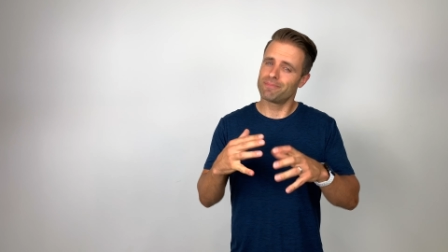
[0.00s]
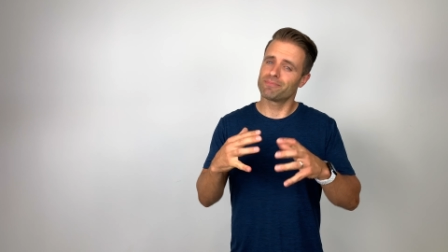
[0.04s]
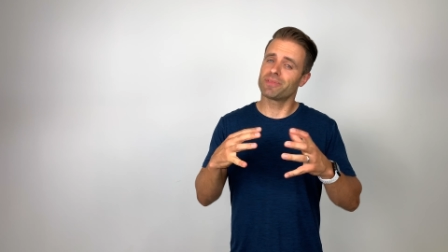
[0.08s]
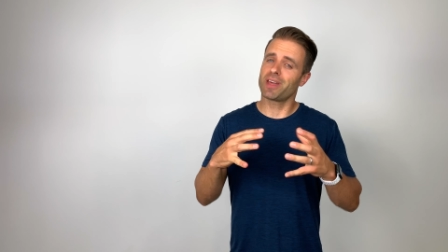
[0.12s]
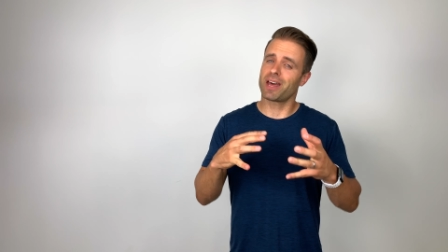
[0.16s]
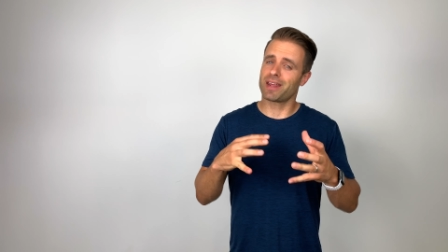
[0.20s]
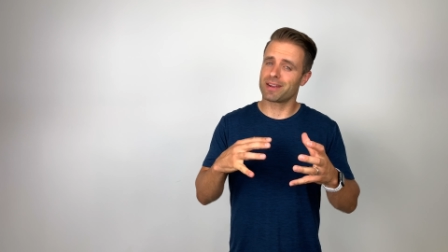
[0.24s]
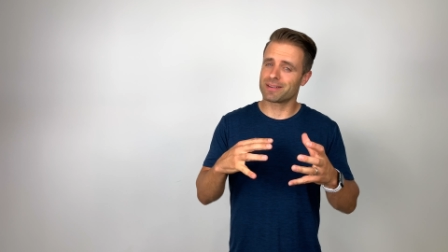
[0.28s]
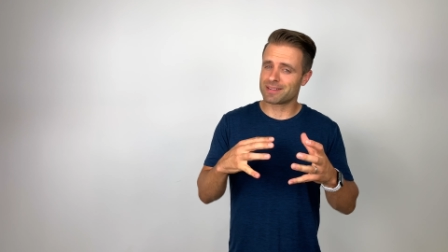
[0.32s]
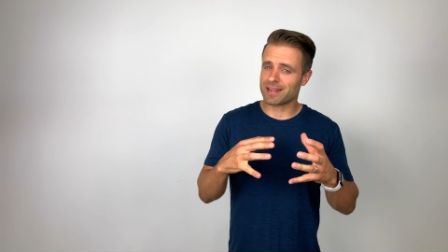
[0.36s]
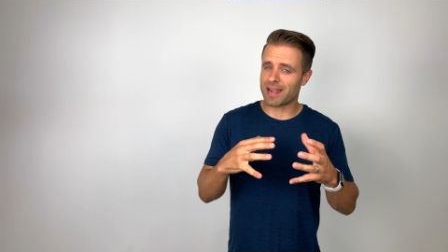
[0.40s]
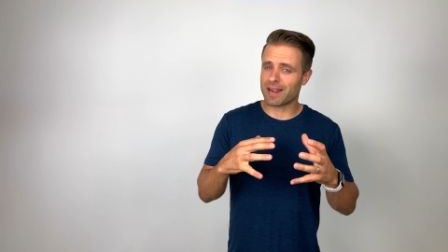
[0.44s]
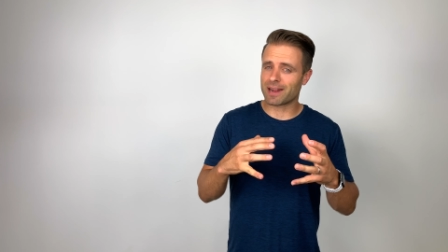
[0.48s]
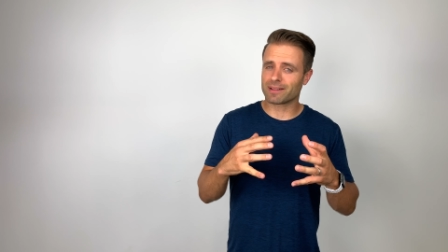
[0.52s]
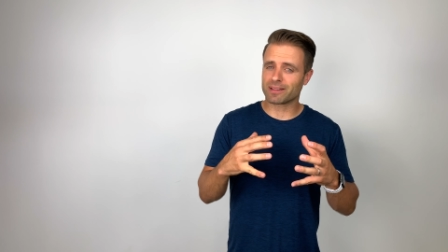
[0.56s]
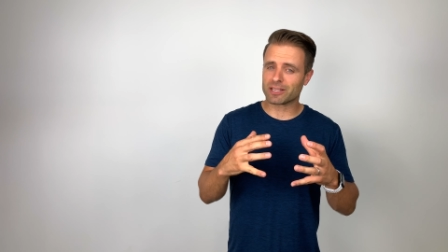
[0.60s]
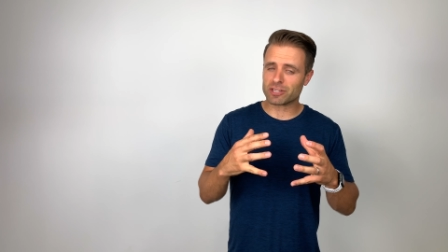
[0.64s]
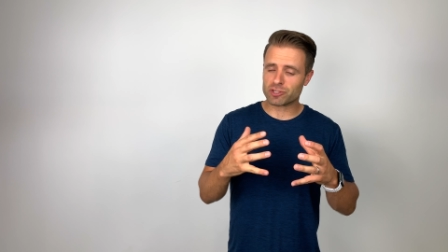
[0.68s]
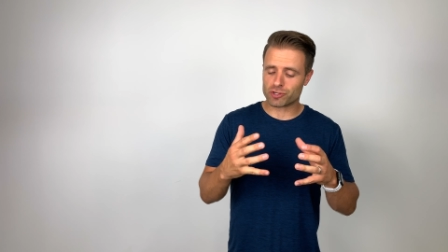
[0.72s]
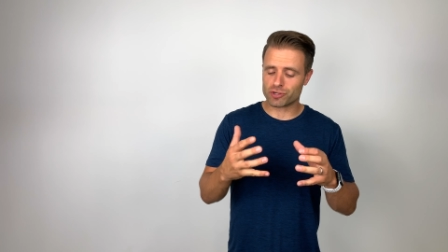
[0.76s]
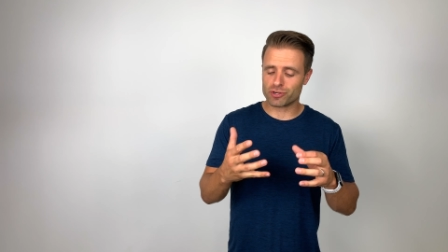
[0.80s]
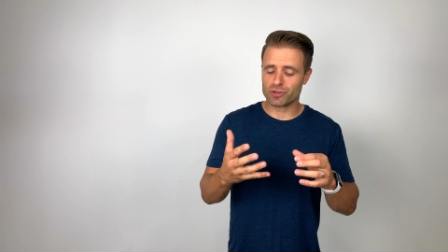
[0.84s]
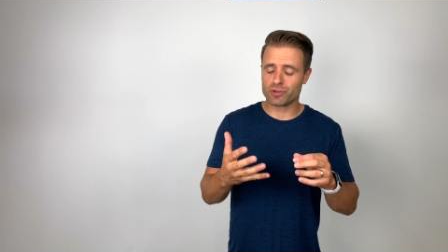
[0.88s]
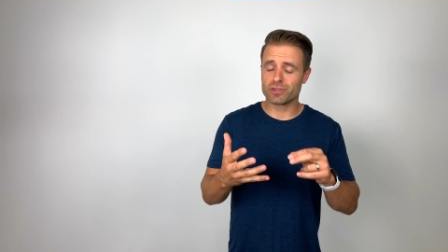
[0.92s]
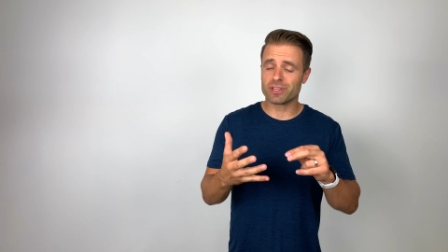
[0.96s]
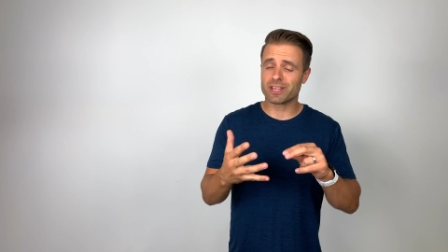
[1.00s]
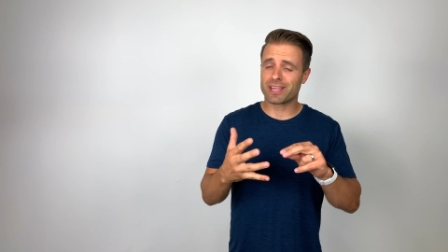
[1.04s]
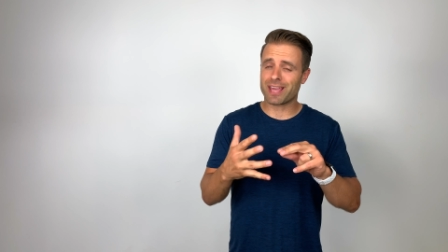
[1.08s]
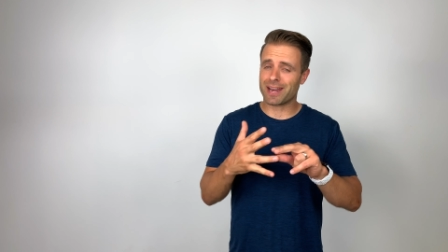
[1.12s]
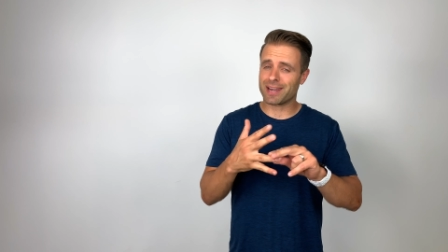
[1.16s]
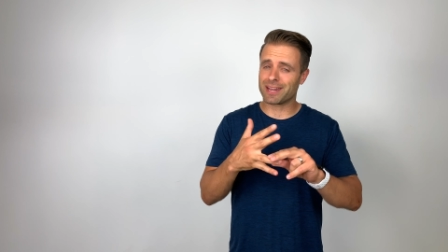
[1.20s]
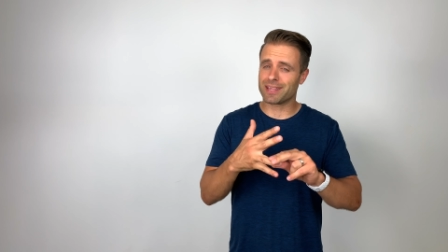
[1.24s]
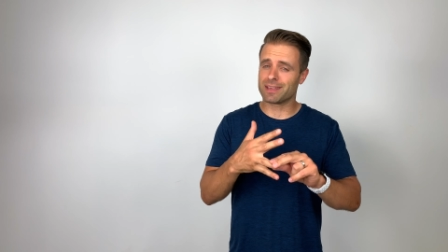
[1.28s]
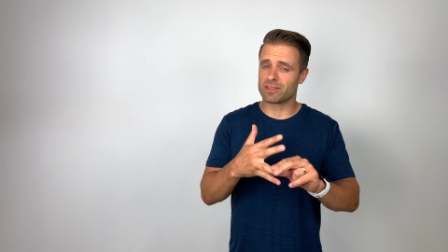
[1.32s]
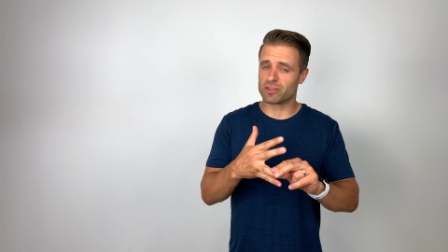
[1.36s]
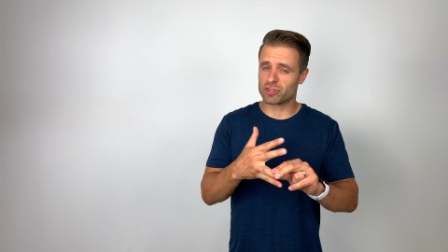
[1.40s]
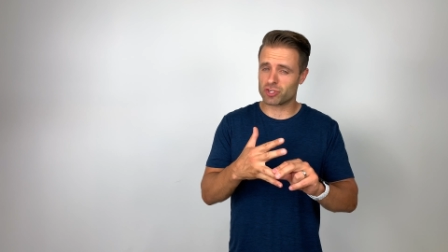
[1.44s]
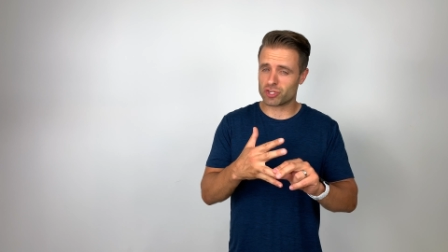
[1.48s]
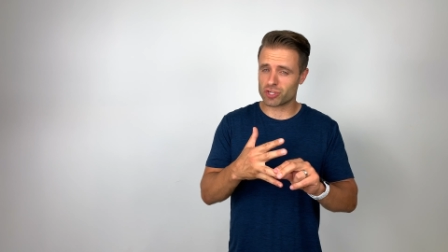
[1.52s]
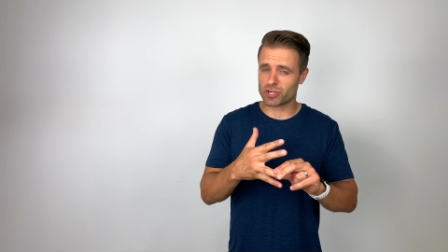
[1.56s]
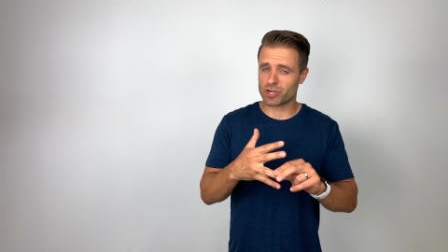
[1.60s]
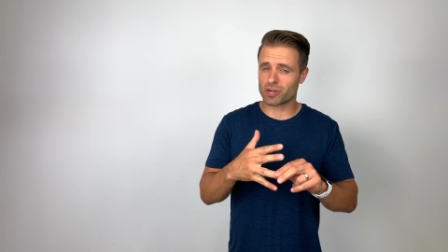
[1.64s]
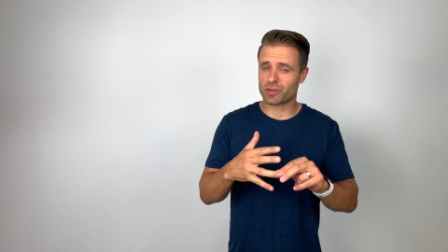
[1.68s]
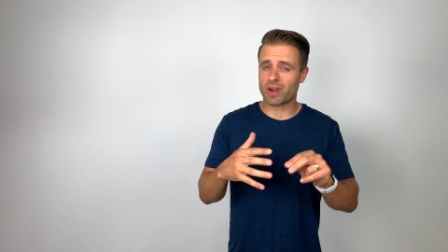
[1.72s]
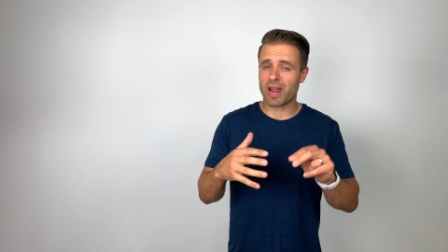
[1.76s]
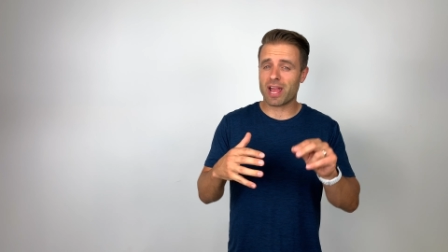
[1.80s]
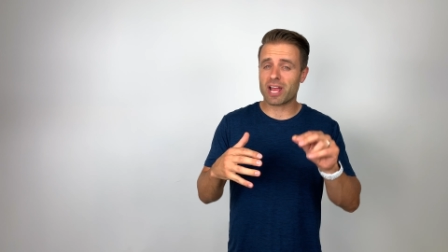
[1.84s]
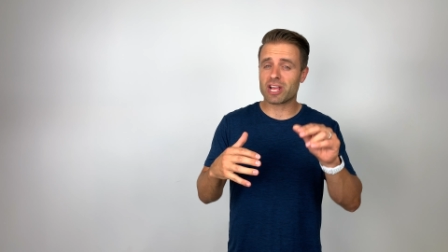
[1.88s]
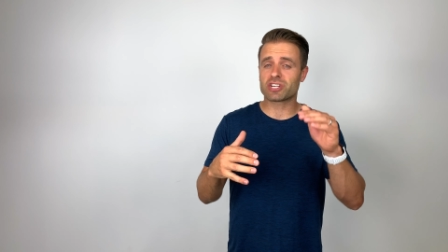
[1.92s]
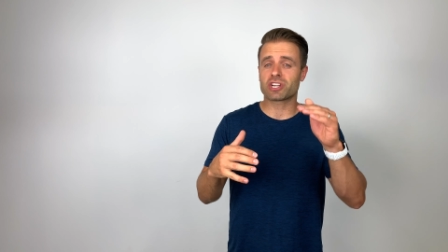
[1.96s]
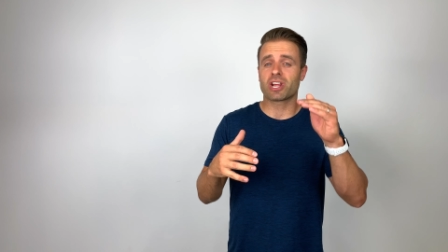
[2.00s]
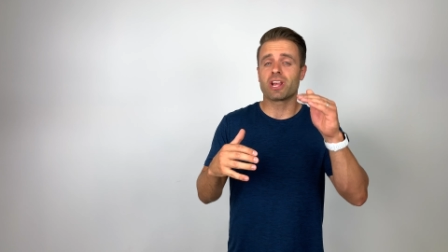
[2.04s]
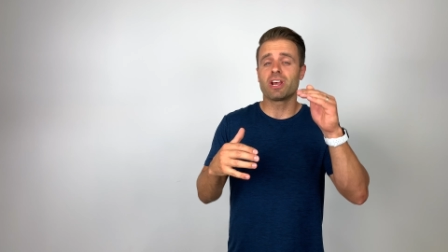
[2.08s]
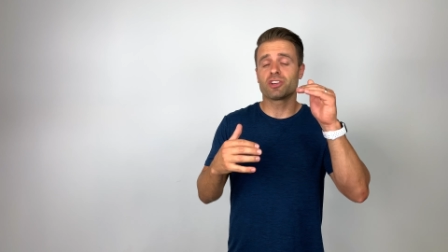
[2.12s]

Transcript: Not entirely true. You kind of get the sugar rush,